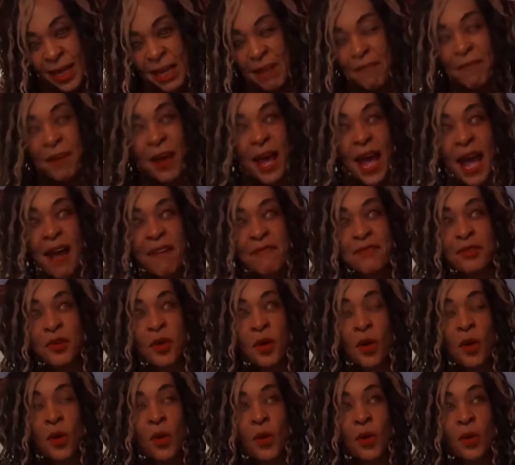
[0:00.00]
If I have
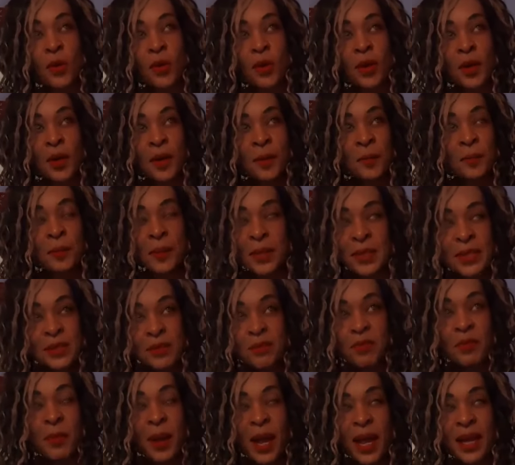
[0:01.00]
no peace
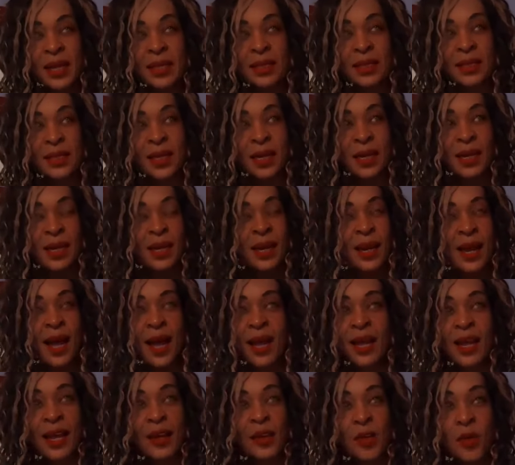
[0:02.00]
of mind,
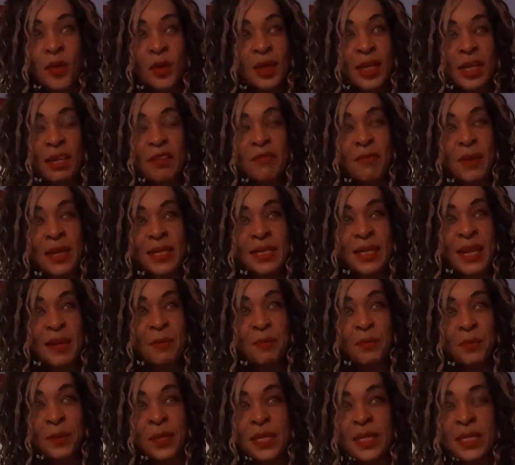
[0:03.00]
I cannot give my
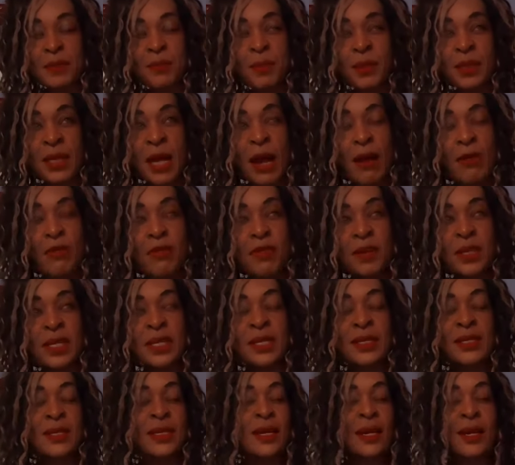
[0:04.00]
son peace. But Alfred
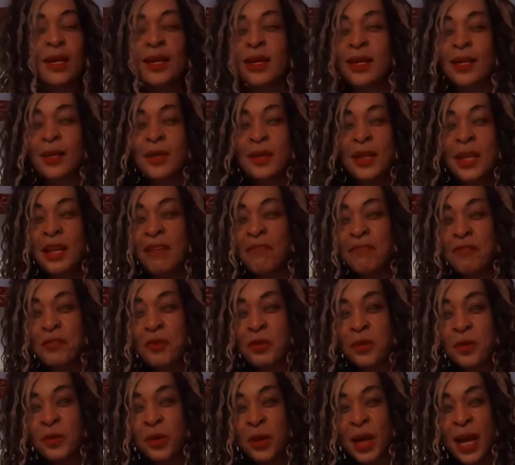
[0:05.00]
is if
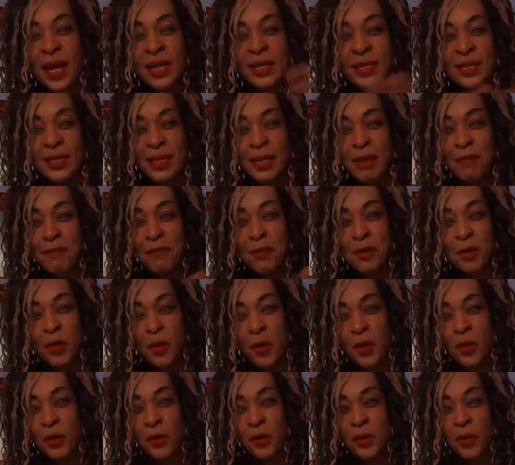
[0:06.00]
you you guys if you
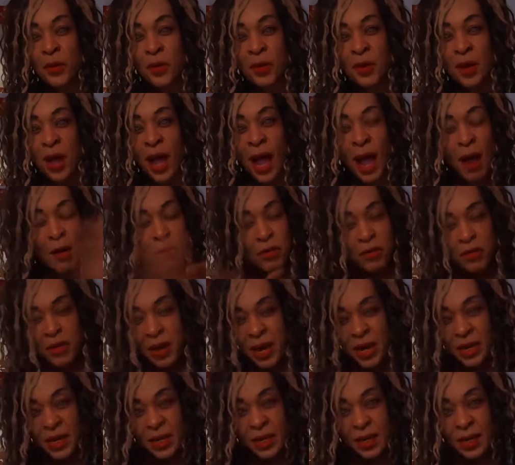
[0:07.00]
know
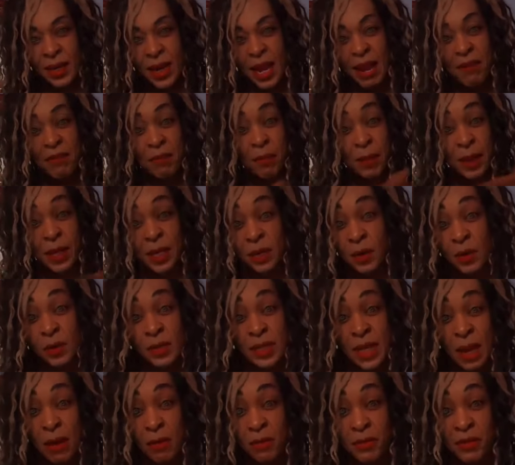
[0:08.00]
Alfred, everybody
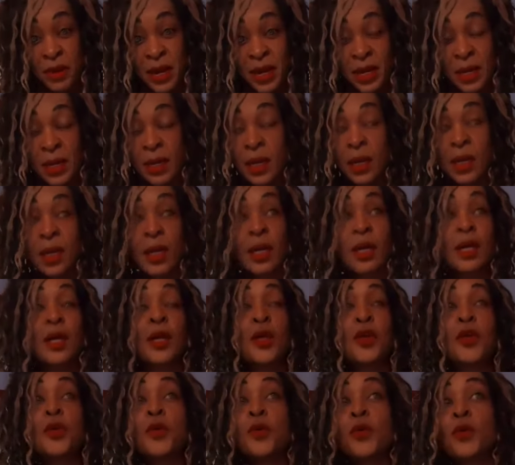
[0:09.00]
knows Alfred,
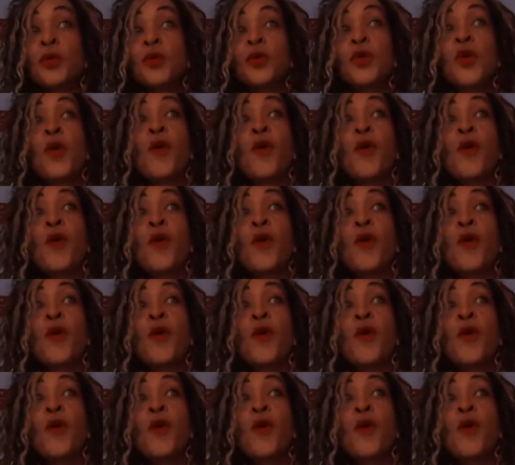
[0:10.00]
you will